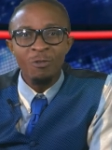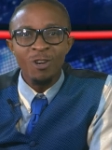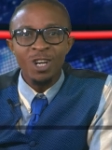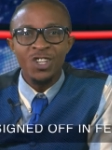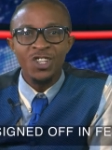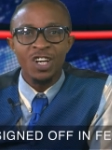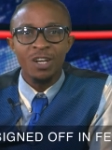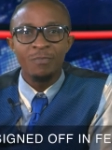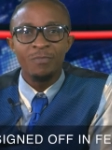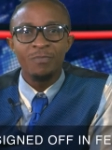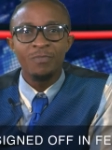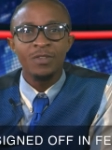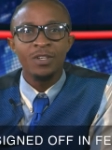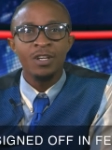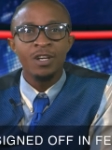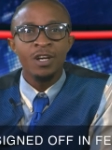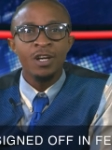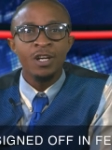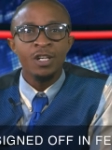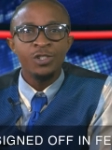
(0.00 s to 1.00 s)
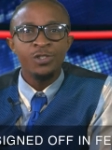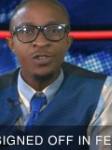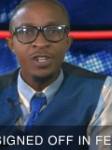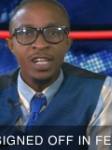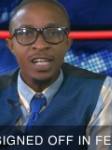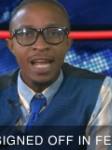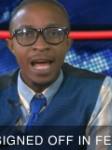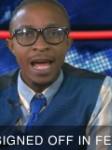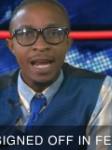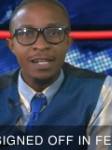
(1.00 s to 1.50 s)
region,
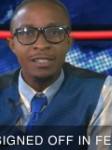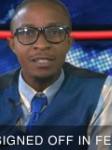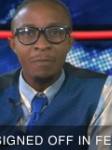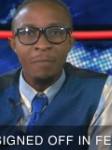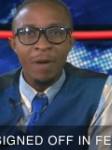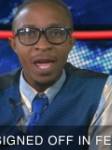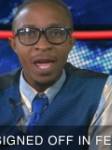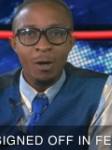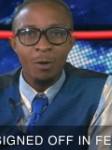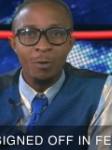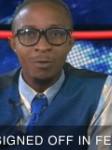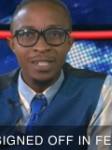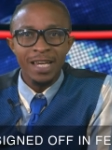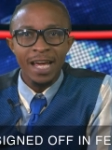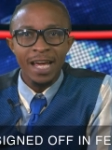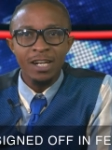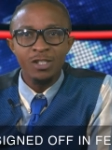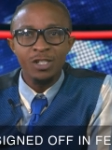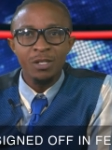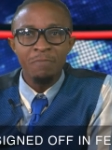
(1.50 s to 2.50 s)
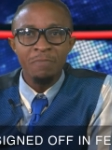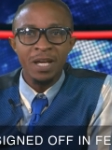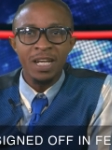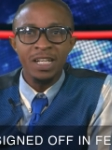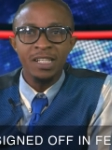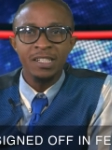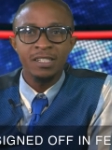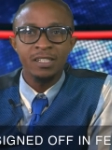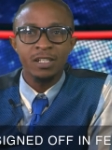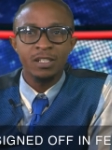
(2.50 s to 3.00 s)
Trinidad and Tobago's Energy
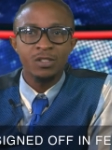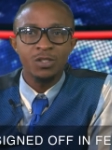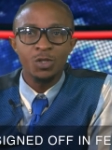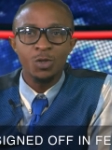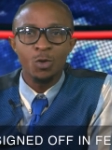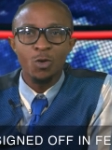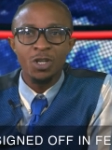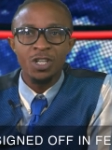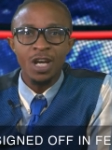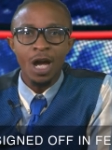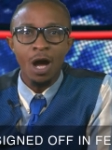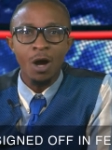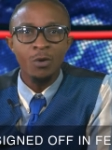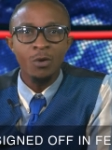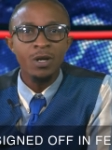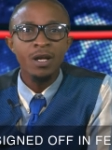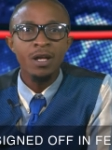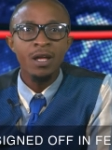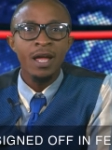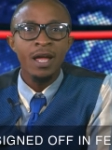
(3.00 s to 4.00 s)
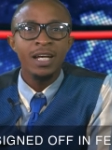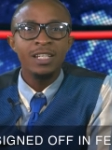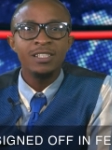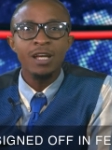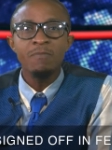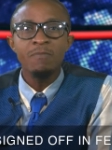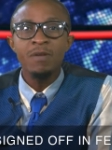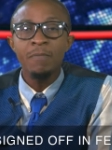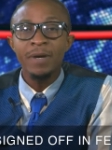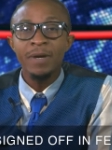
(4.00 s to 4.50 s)
Minister, Stuart Young, is
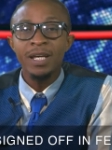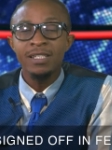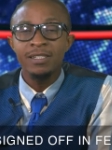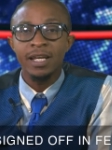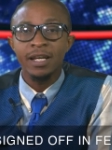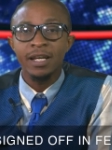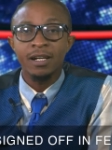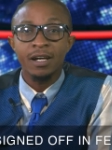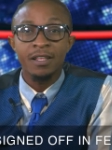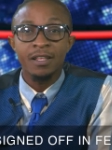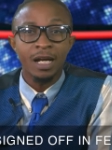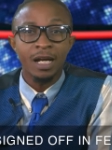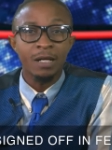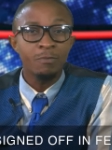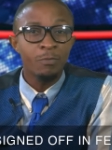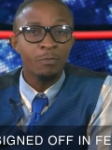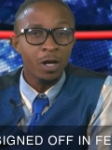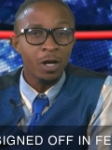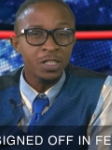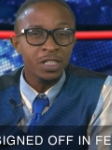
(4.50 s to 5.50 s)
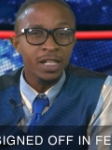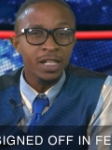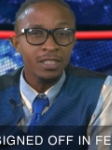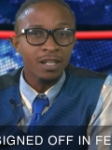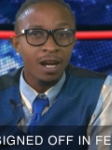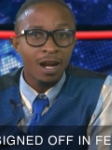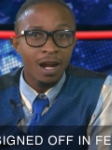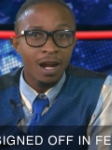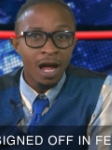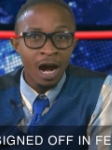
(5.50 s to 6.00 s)
optimistic that Project
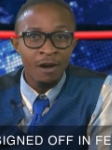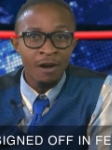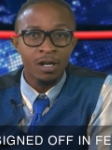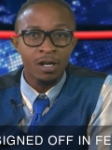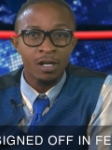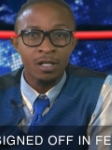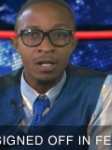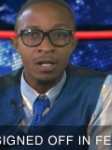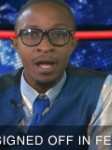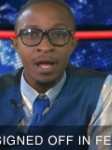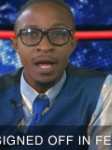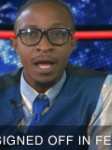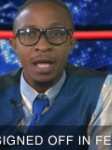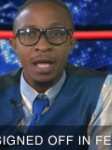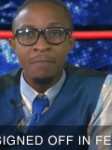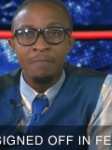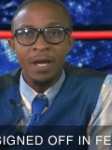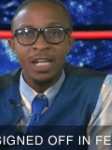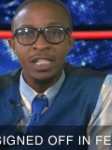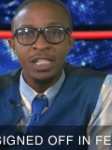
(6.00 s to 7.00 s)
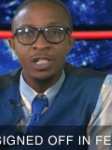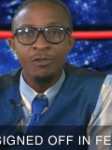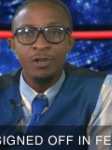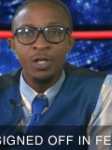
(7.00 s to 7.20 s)
Lara, a major